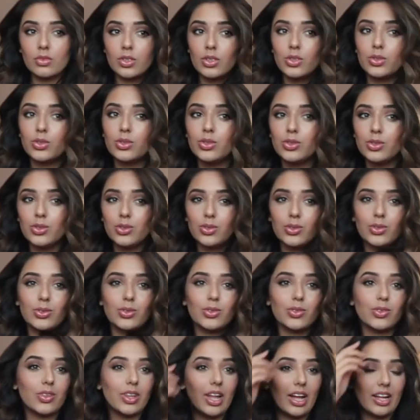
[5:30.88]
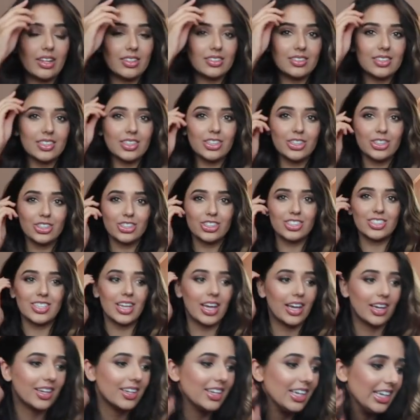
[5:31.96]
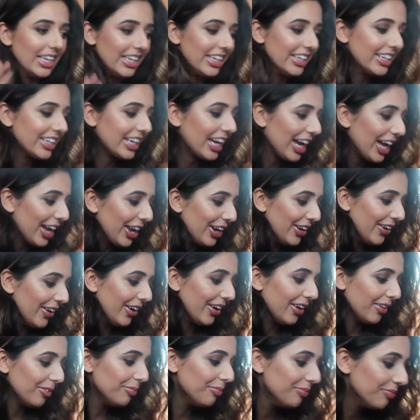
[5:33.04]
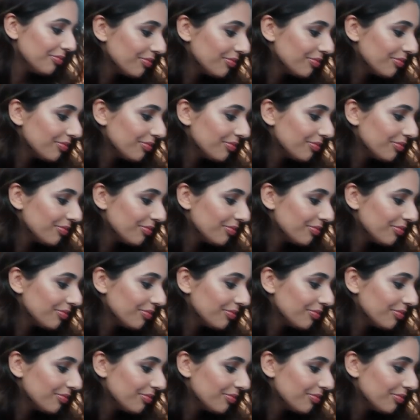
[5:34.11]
Ooh, that's a good technique, Anem.